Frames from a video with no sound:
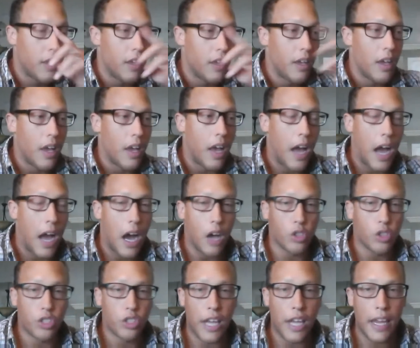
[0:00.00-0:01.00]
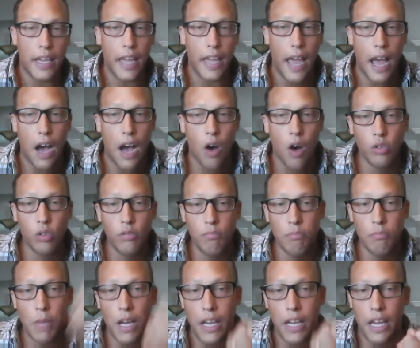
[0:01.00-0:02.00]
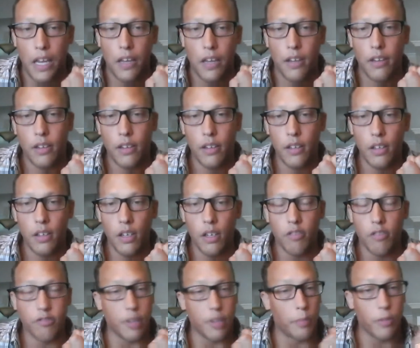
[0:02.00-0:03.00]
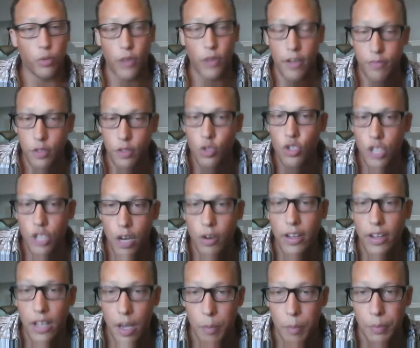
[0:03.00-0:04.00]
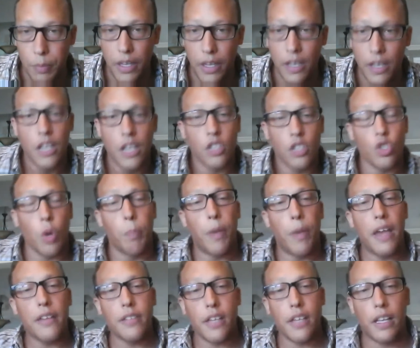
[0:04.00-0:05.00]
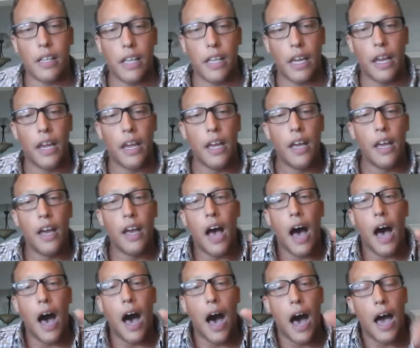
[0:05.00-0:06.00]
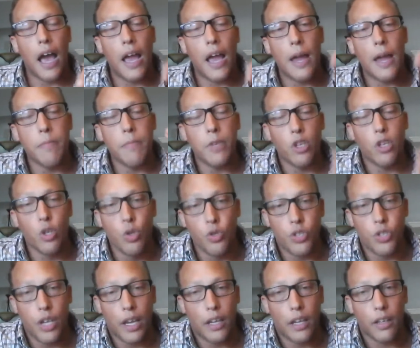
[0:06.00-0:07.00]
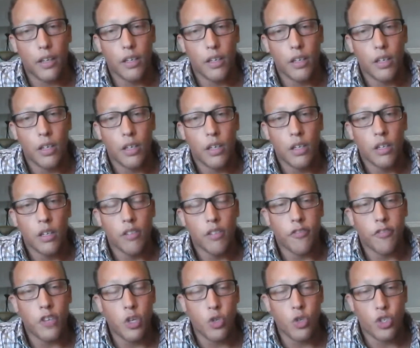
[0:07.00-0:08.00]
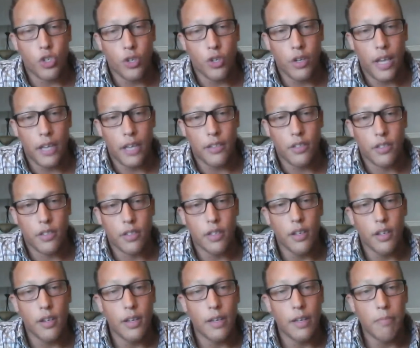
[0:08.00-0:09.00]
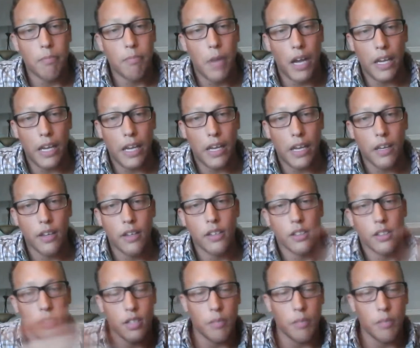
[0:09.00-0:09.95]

I'll take out money from the revenue sharing company. So basically, I'm using FutureNet's money to buy